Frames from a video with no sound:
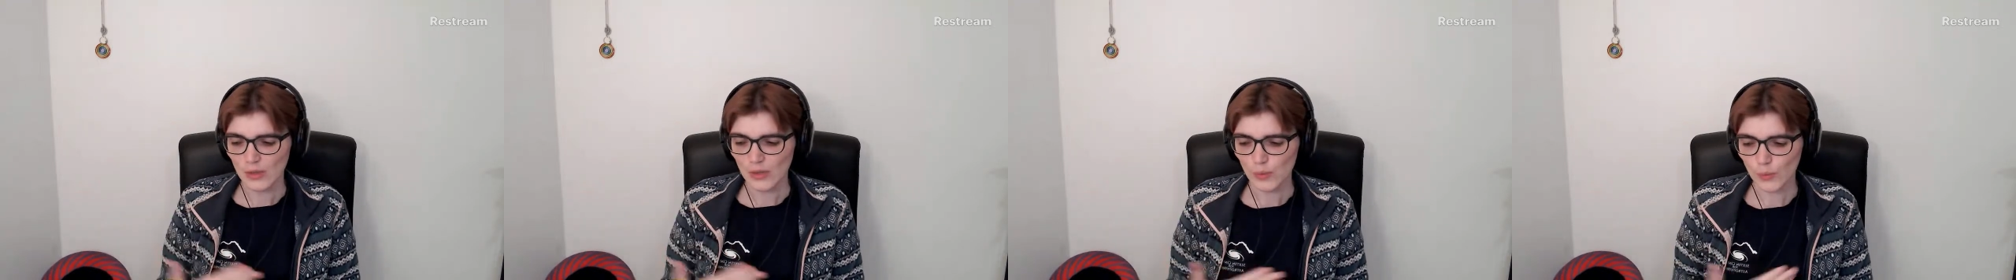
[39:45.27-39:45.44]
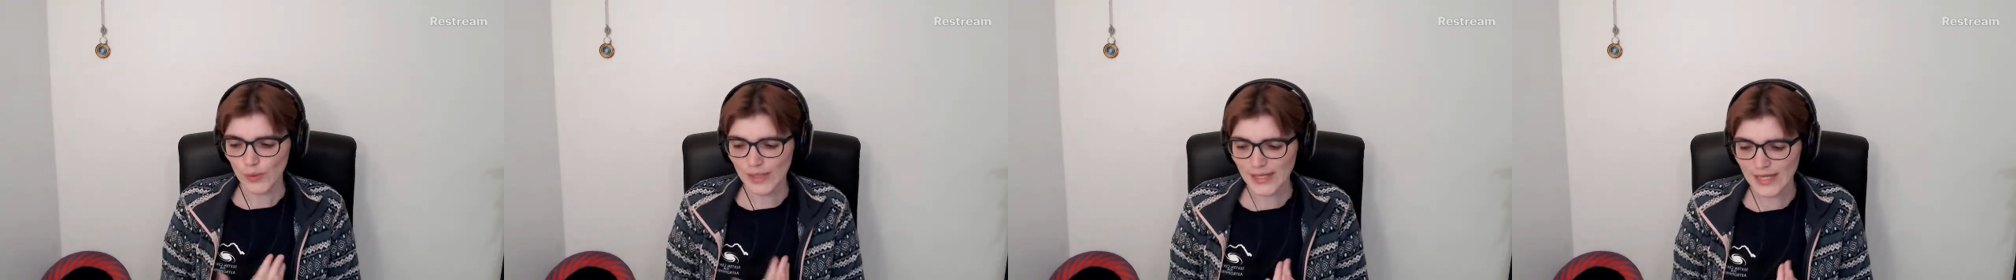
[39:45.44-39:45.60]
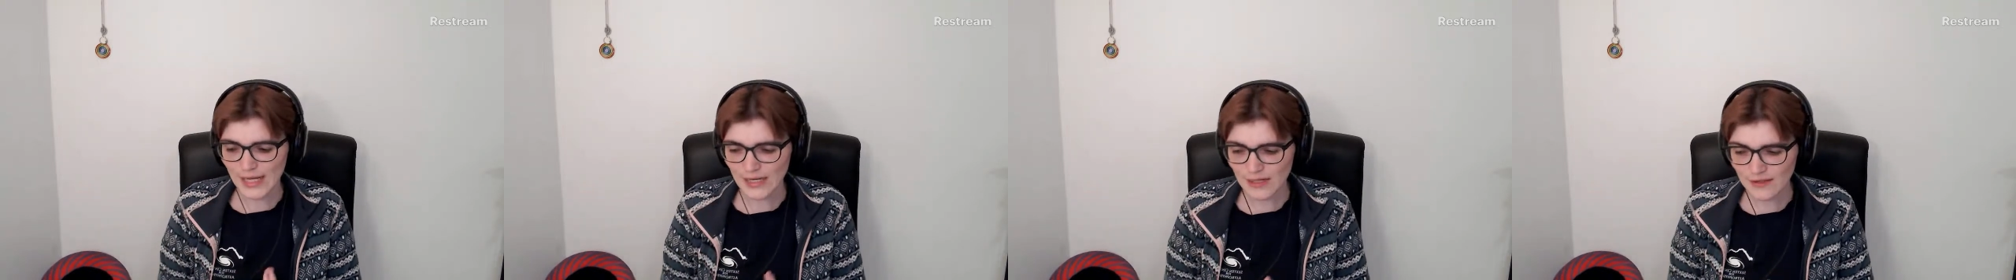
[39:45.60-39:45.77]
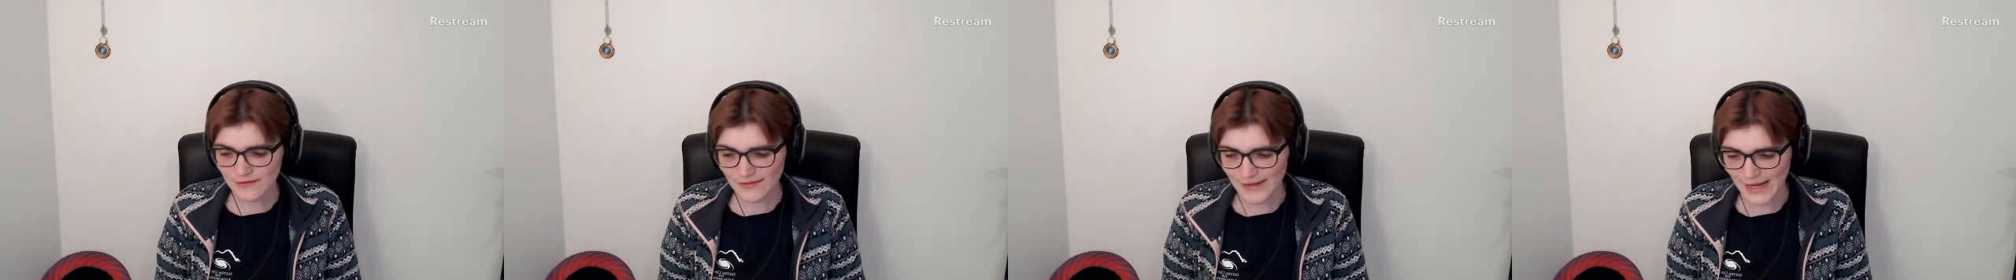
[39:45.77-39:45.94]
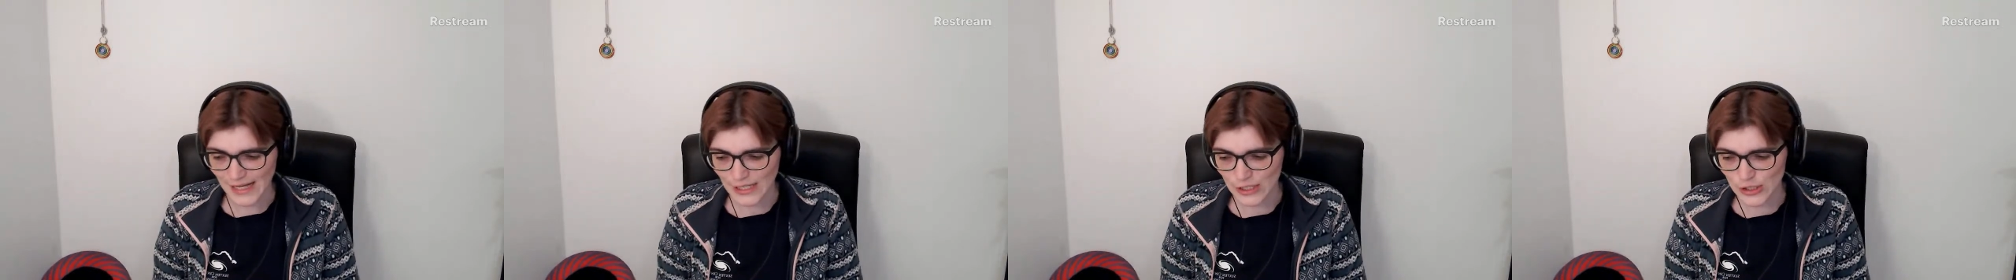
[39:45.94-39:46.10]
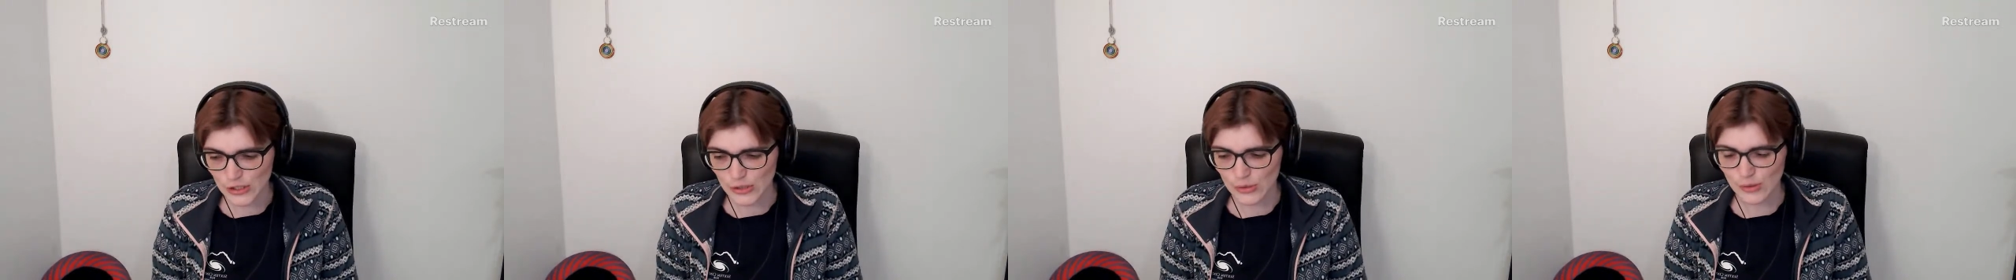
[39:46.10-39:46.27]
we get a
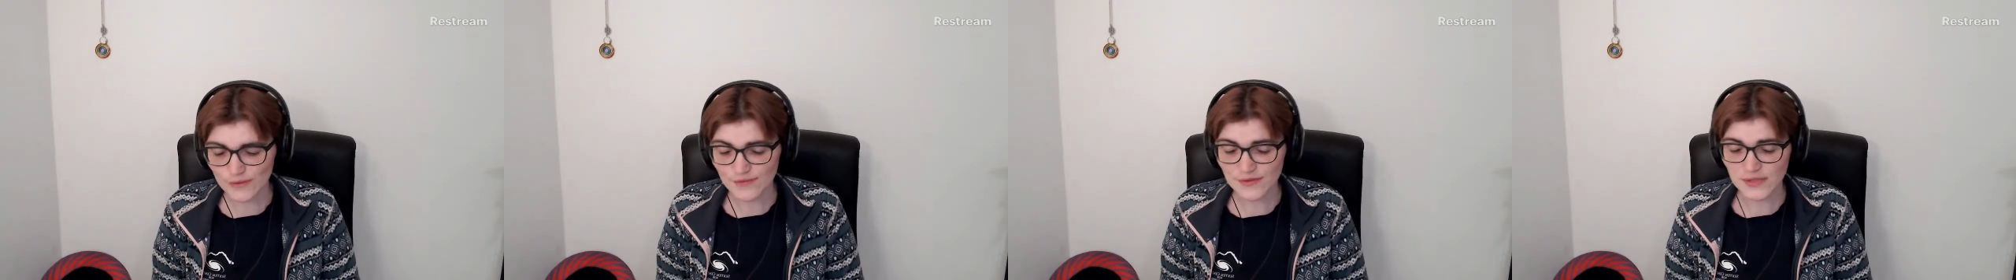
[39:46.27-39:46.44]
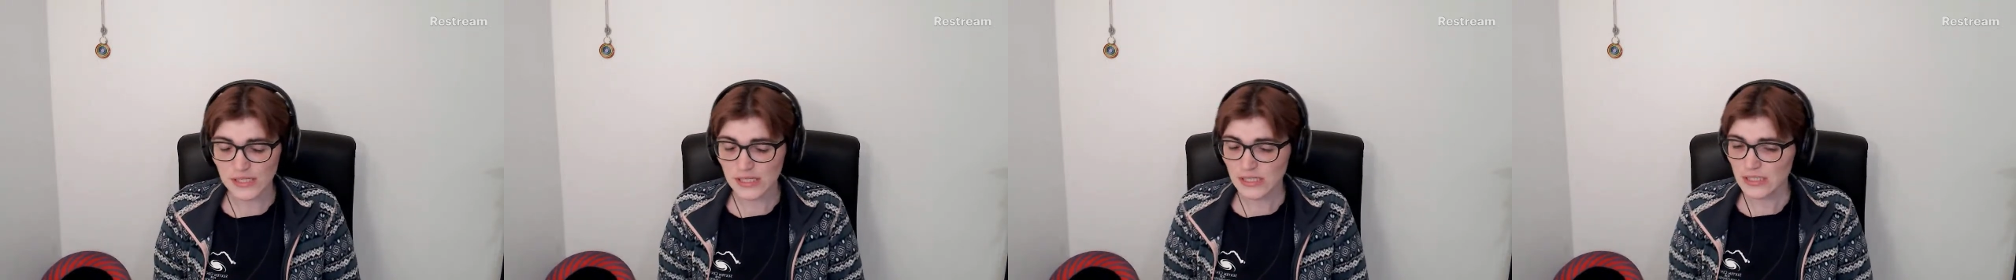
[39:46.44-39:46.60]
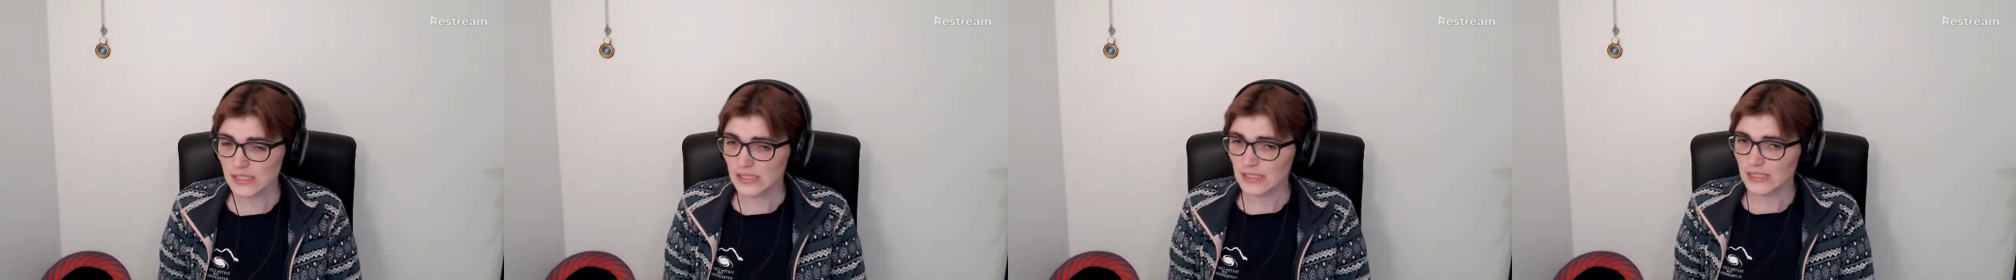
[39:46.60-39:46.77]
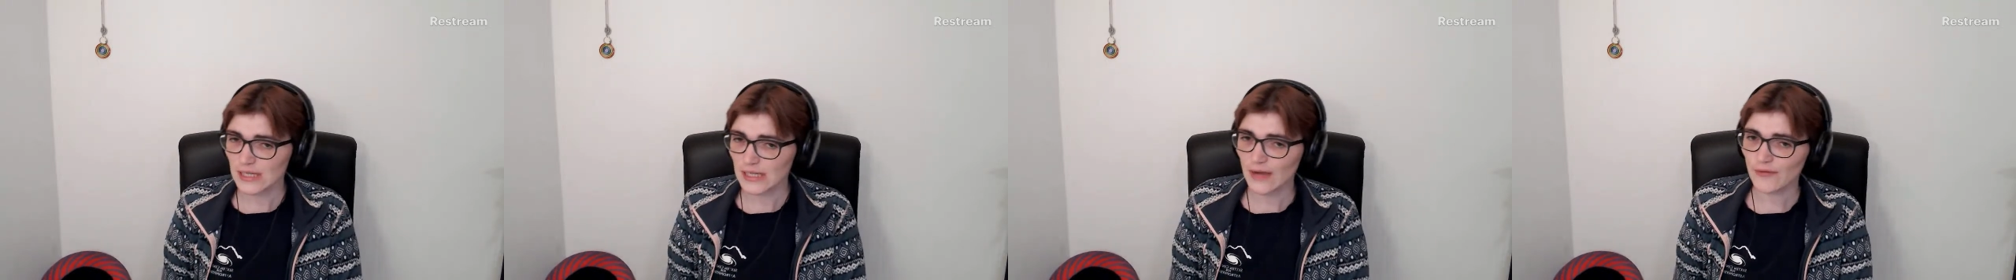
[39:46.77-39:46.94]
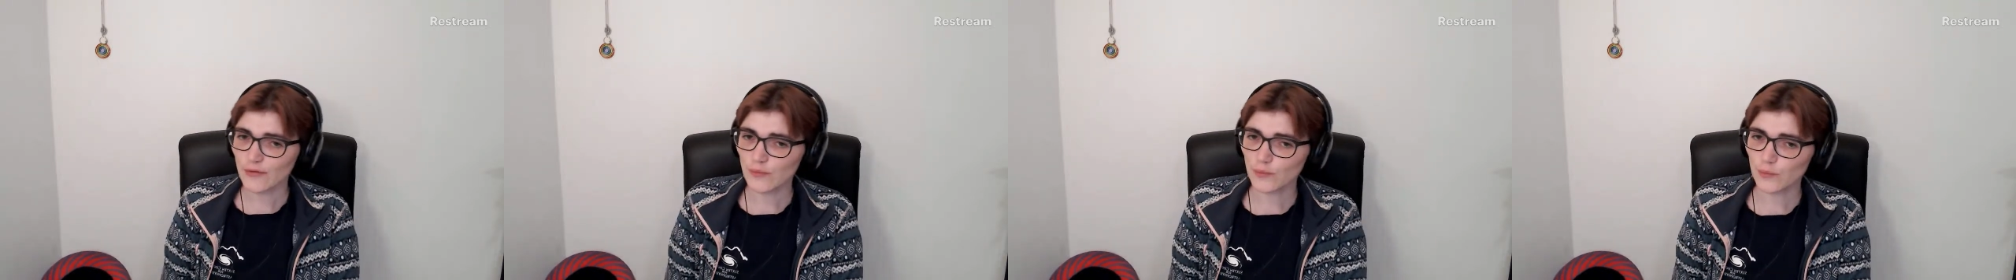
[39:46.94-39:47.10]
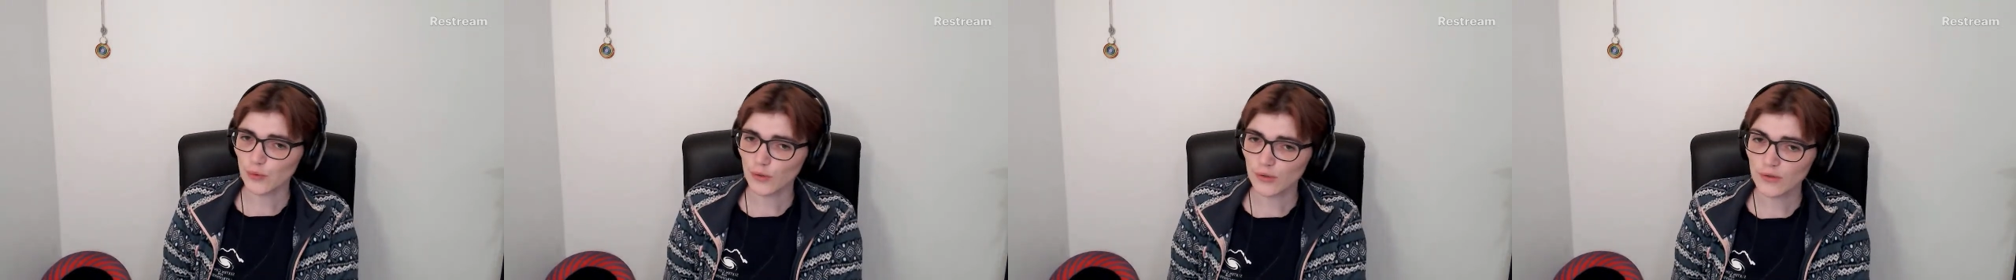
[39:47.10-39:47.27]
value of
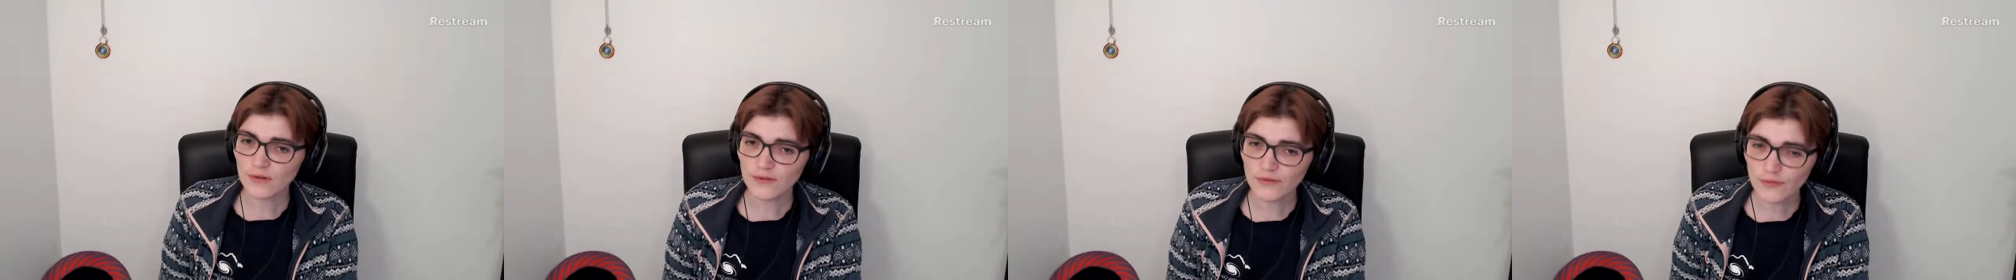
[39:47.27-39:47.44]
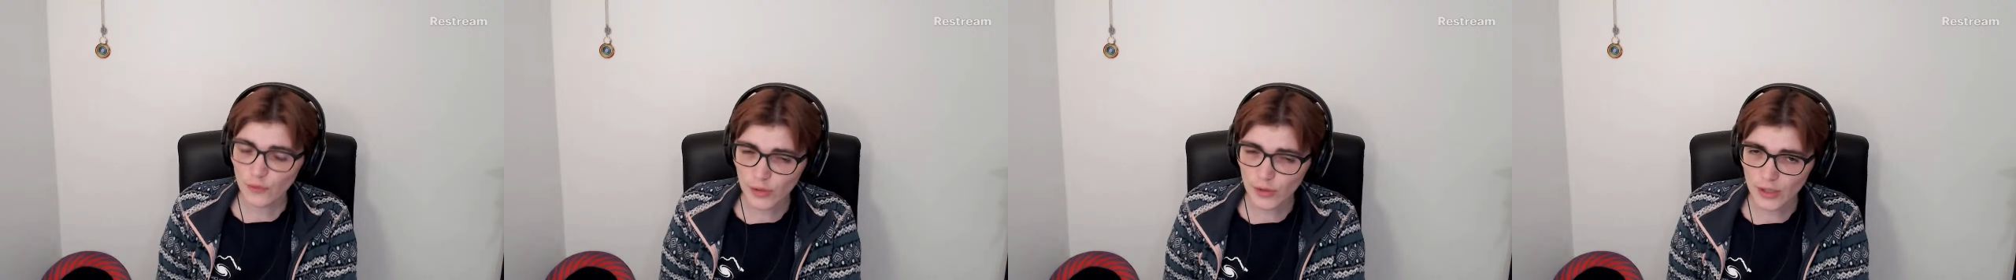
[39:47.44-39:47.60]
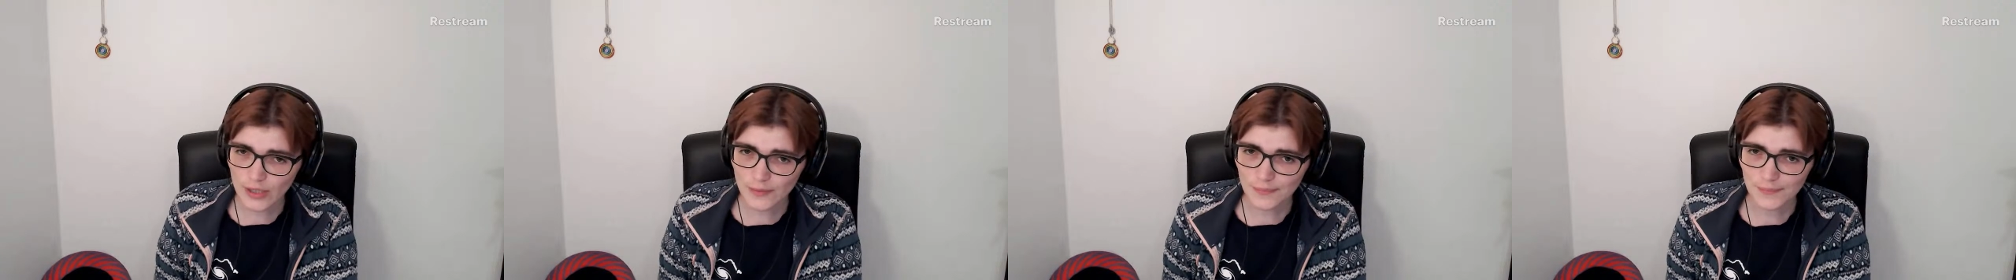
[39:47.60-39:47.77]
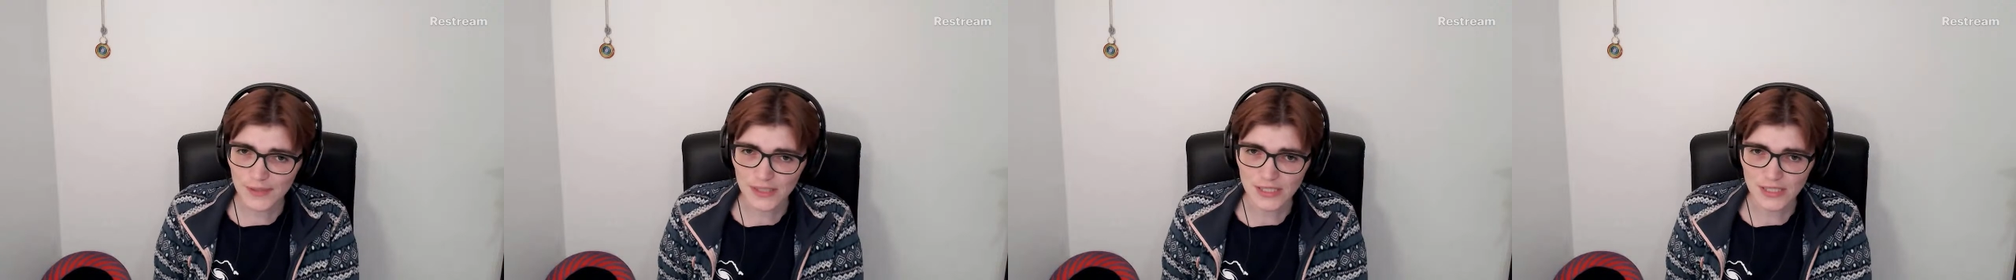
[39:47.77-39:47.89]
67.4